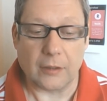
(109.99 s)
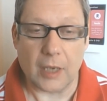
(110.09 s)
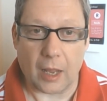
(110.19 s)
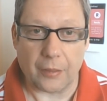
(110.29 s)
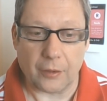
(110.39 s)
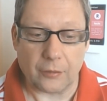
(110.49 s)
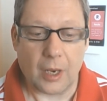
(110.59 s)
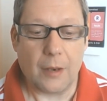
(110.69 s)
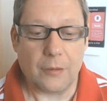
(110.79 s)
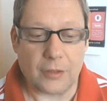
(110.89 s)
others,
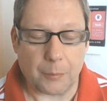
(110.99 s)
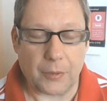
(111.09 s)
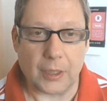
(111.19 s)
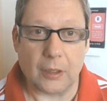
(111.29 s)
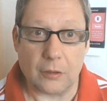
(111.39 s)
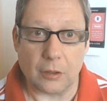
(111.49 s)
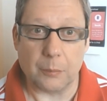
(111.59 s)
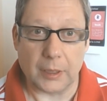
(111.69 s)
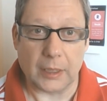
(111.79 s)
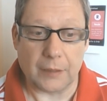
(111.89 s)
something to
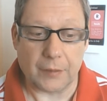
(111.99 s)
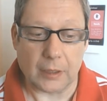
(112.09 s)
believe in.